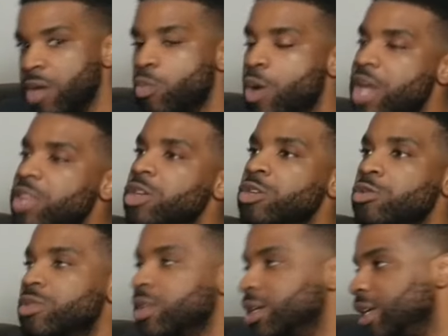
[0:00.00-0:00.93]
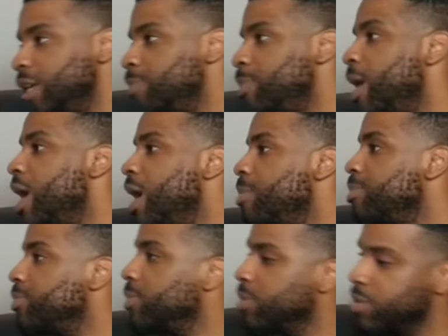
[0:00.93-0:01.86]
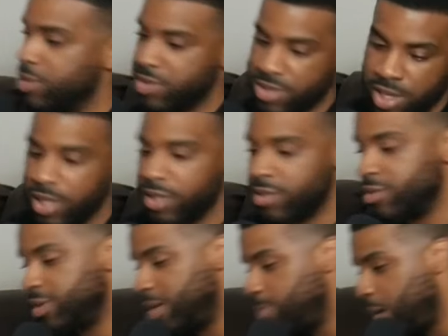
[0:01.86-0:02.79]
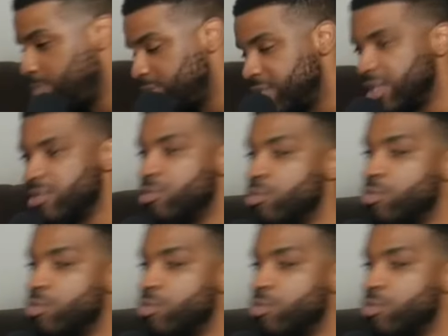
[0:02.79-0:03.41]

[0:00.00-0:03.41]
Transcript: Whether you think hip hop sucks or hip hop is this or